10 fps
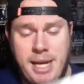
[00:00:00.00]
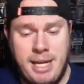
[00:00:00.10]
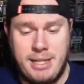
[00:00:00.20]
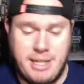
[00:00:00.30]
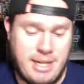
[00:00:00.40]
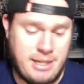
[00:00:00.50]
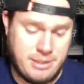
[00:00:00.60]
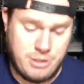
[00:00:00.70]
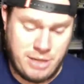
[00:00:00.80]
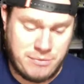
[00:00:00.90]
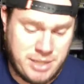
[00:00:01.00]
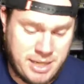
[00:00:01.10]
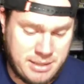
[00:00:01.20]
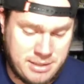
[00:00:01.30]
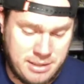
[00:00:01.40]
And again, Jeff
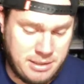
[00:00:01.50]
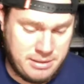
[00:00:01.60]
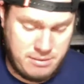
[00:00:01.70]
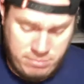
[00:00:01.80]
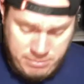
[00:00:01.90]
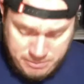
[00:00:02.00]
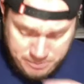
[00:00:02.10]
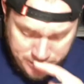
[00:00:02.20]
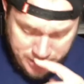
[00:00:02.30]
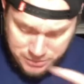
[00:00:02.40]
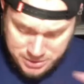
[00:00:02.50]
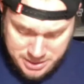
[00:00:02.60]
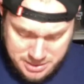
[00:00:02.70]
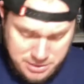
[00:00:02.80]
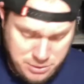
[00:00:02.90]
Johns never
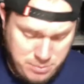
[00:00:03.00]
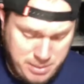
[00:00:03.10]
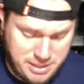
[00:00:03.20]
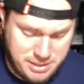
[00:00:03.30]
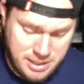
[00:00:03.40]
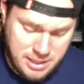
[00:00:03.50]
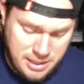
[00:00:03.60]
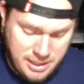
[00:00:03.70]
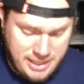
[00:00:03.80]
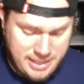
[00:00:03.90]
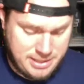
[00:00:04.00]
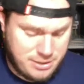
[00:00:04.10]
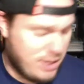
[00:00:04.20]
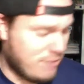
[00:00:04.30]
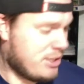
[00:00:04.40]
ceases to amaze. It's a
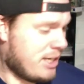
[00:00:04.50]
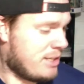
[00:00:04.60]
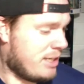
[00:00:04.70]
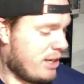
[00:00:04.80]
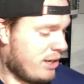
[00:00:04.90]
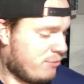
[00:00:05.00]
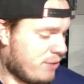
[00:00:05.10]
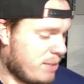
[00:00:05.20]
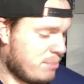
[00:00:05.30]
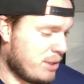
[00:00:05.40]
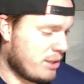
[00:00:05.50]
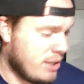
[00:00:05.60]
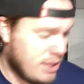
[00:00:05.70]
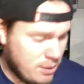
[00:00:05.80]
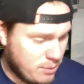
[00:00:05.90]
Jeff Johns and Gary Frank book
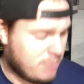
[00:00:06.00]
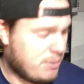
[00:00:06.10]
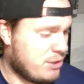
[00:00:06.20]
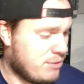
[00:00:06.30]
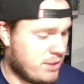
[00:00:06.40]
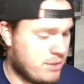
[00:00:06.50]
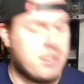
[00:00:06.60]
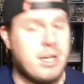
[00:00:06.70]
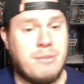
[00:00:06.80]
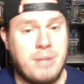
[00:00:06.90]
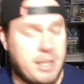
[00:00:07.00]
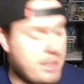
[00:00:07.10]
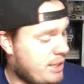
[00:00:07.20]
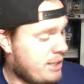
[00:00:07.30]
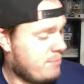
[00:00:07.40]
with a bunch of other stuff
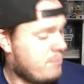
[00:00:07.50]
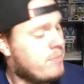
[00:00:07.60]
hidden in it.